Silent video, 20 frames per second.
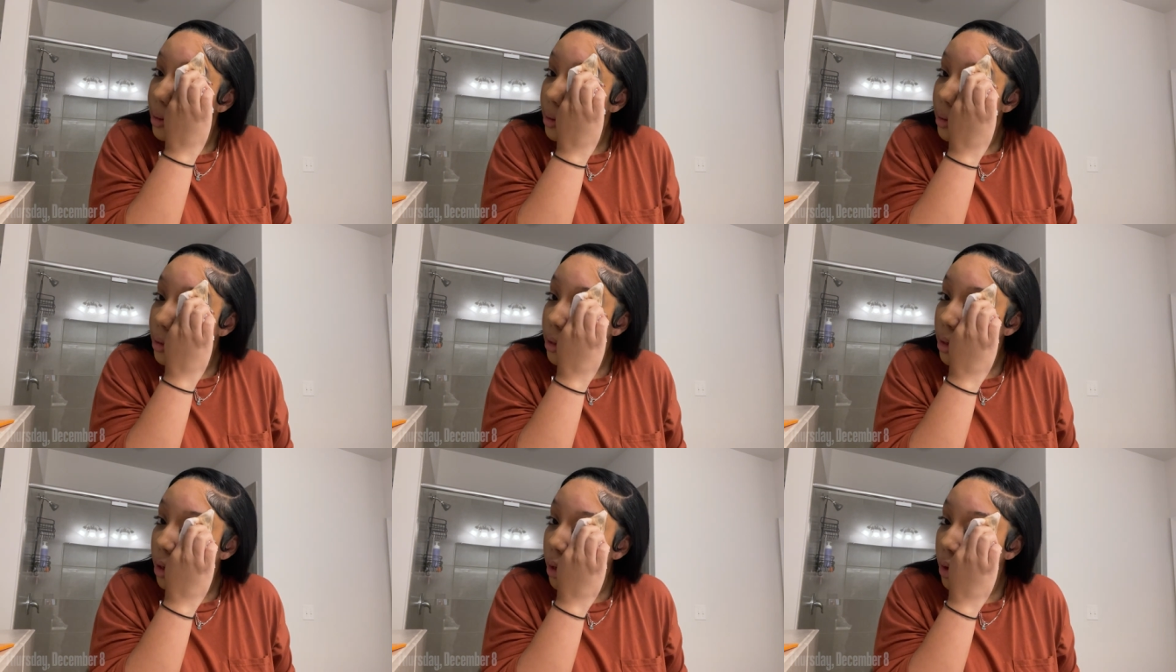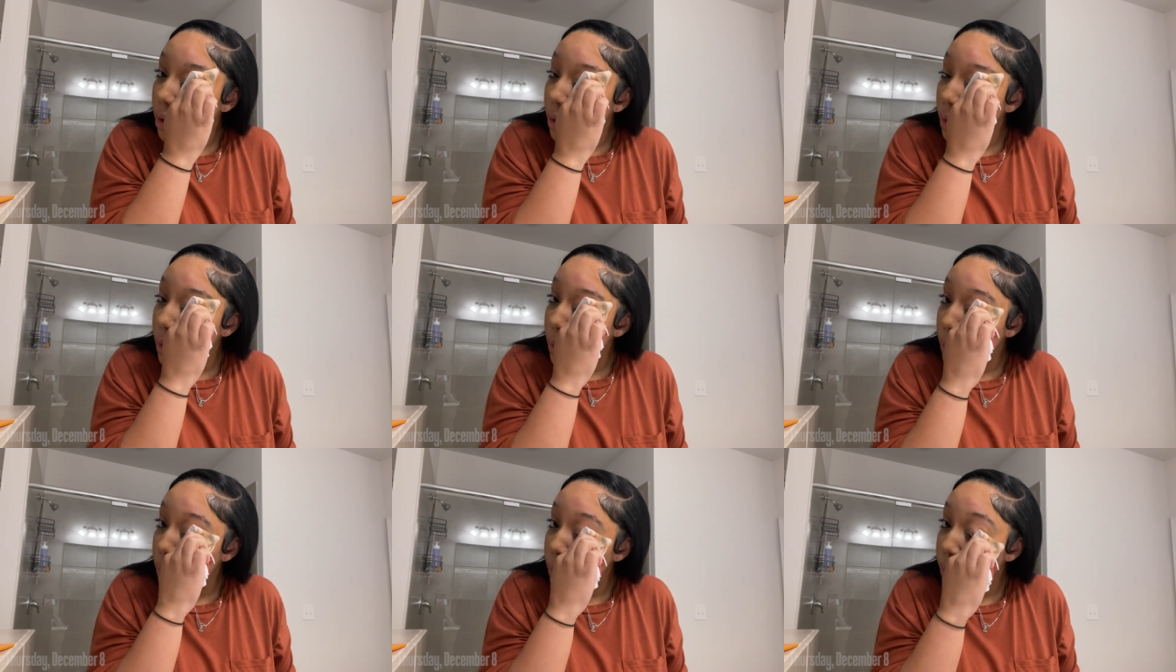
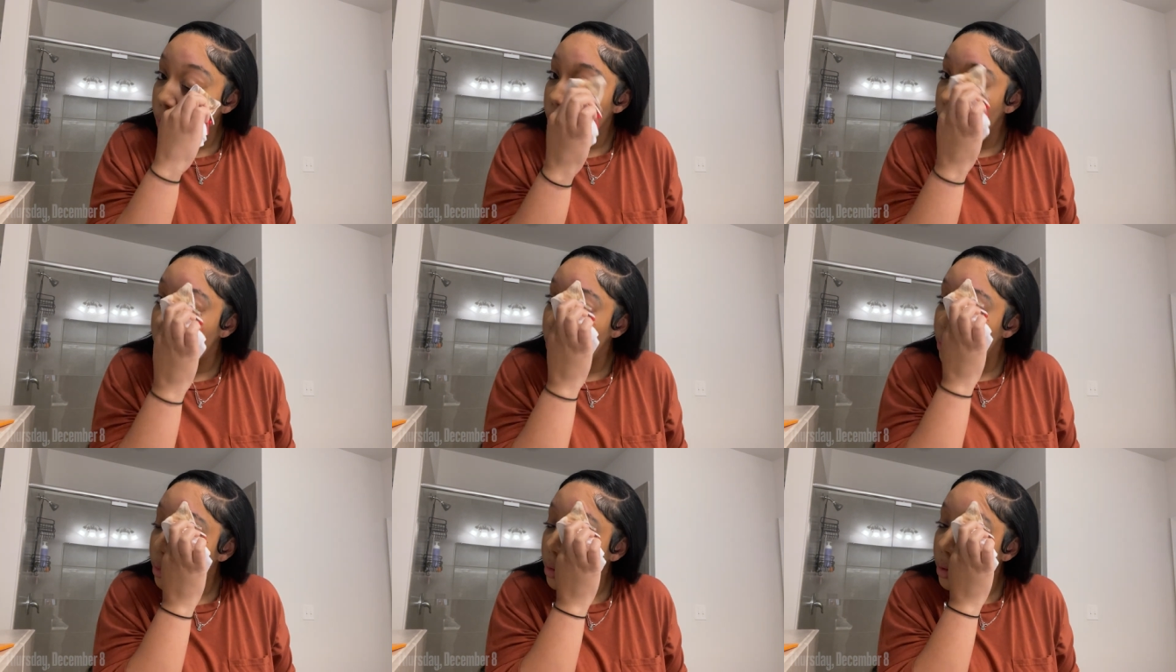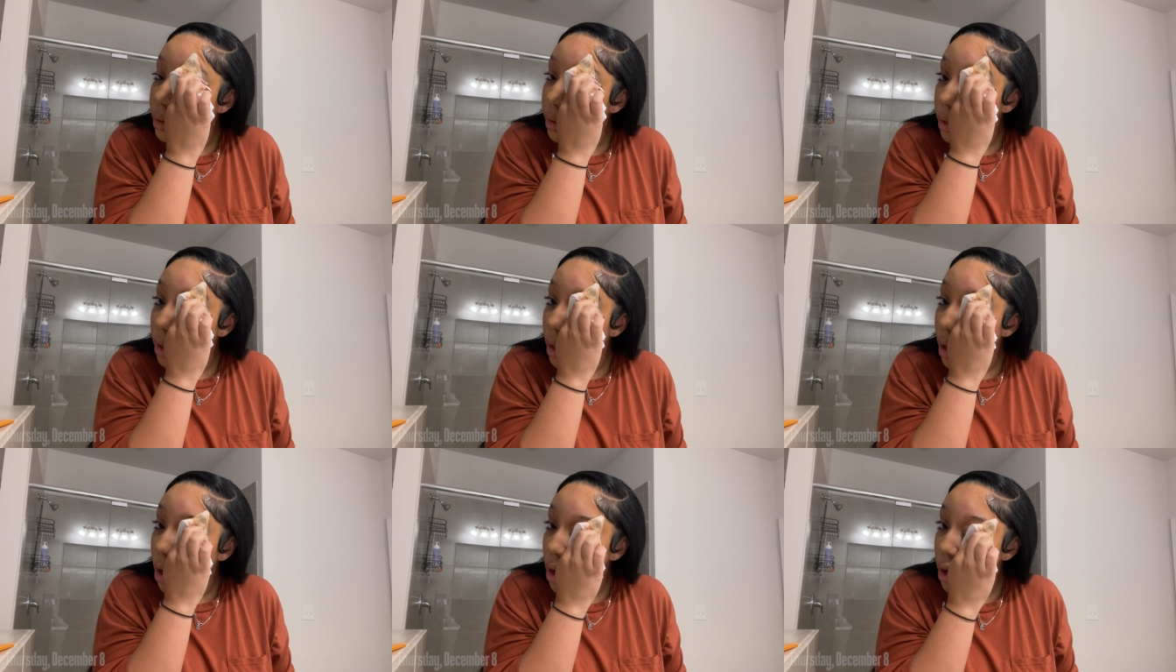y'all
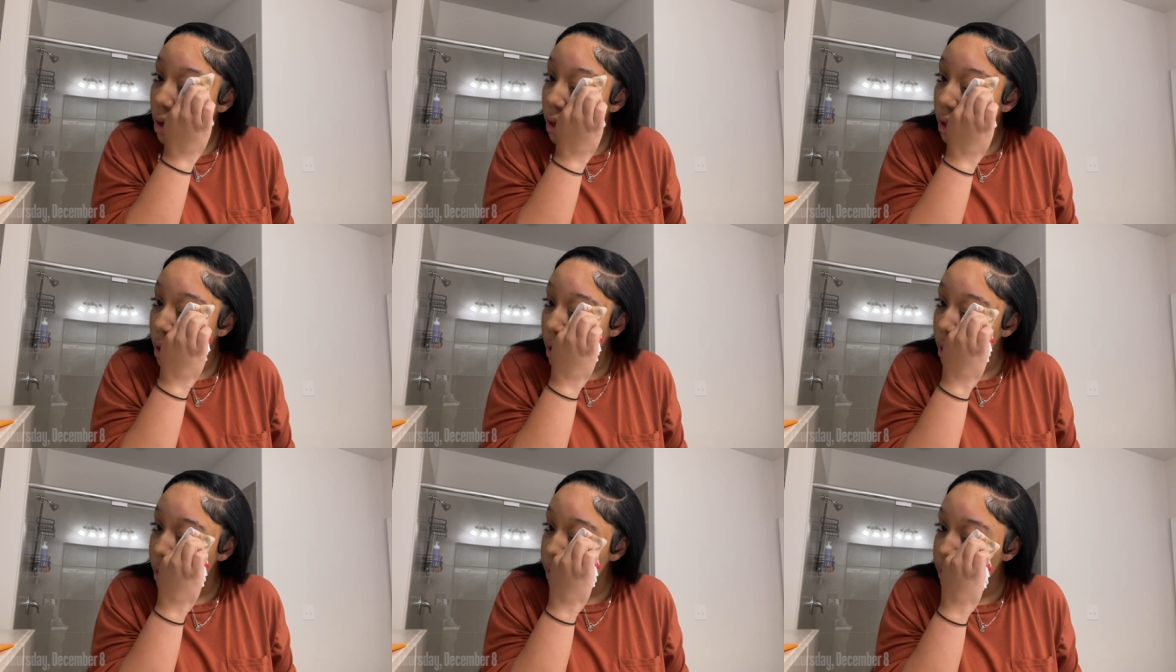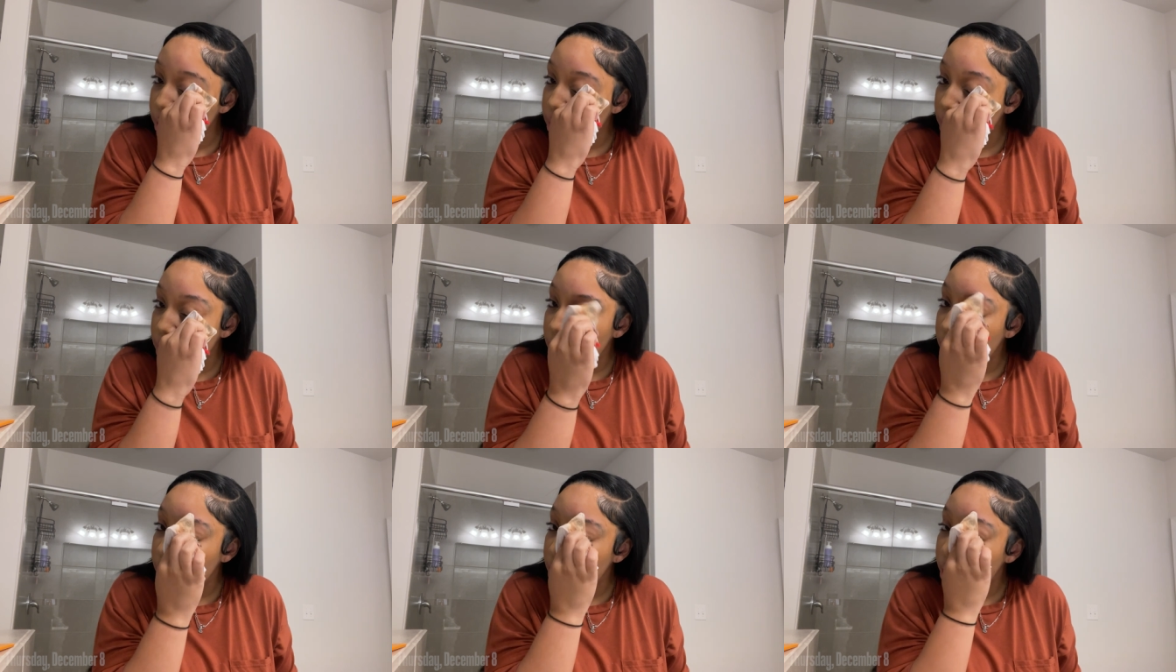longer
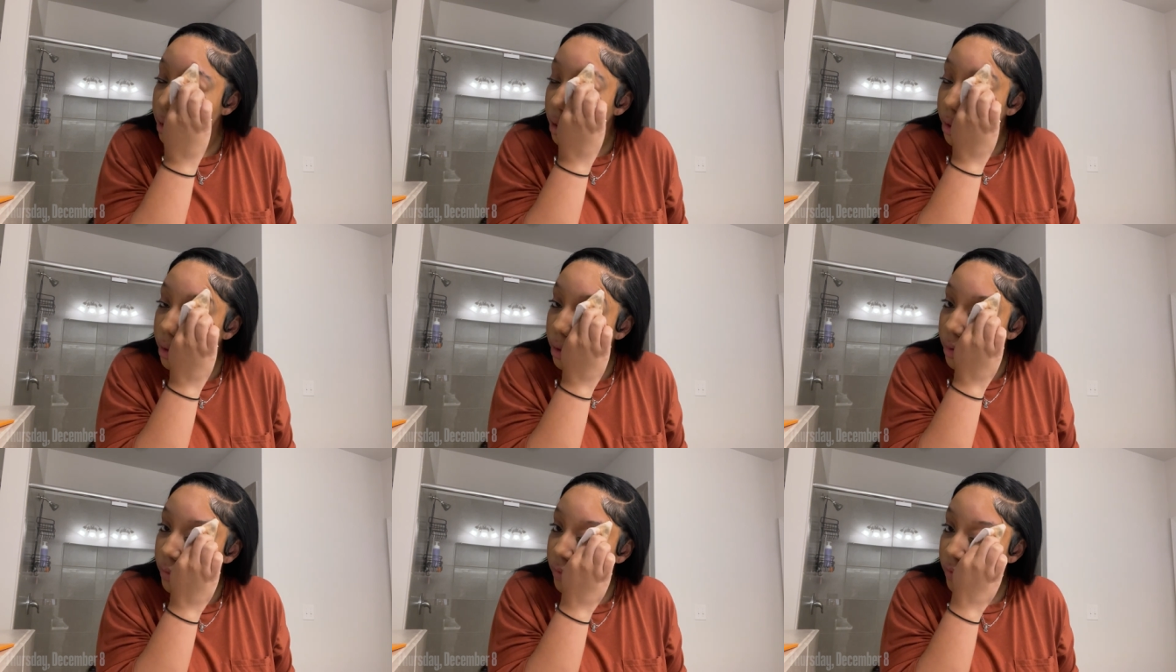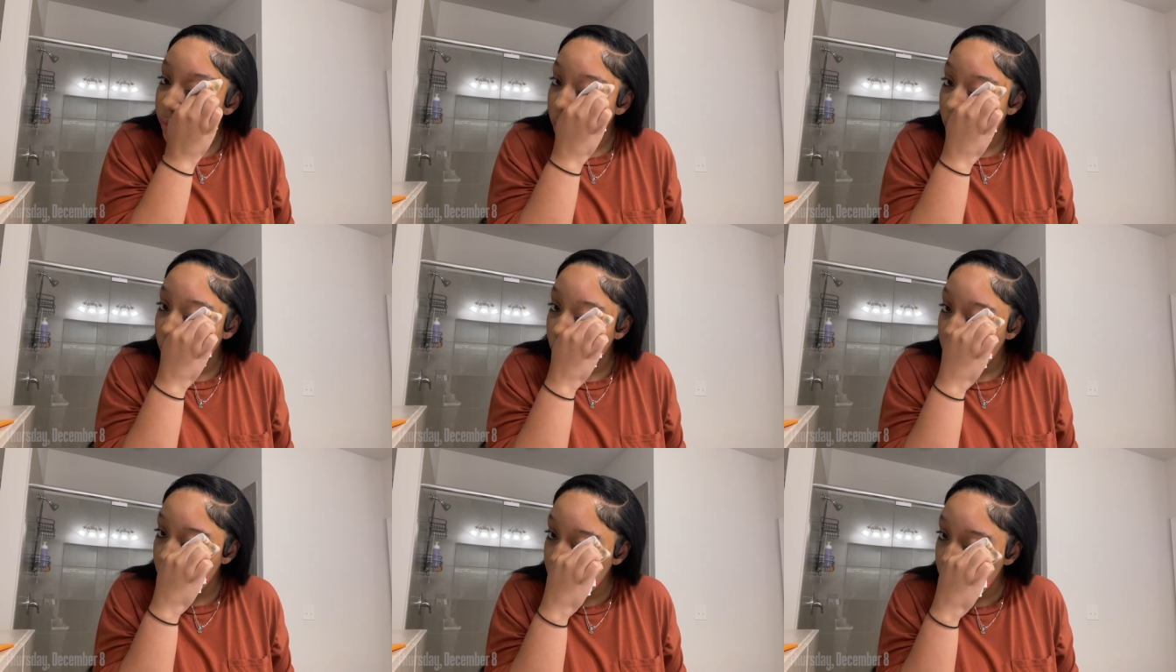content, longer
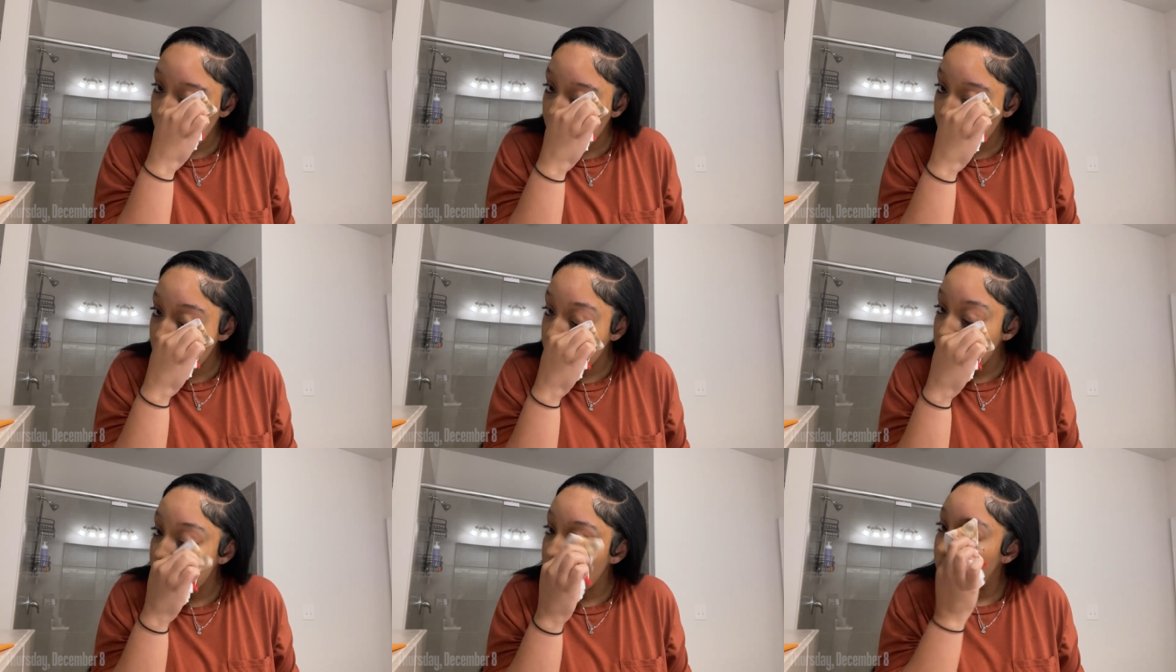vlogs,